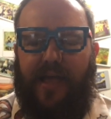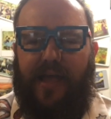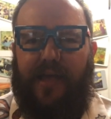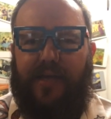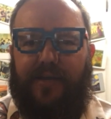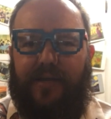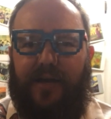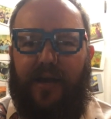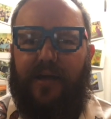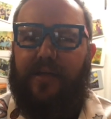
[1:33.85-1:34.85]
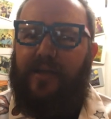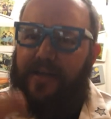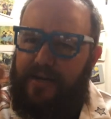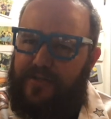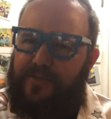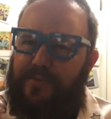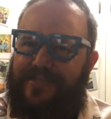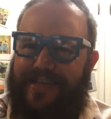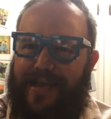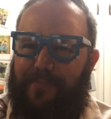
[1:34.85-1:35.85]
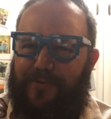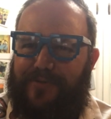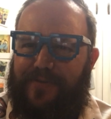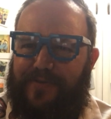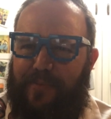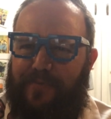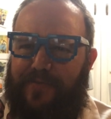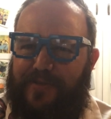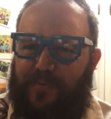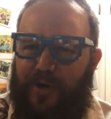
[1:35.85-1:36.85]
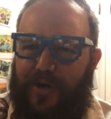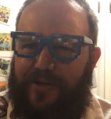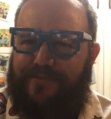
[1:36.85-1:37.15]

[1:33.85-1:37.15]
and here's some examples of some of his work.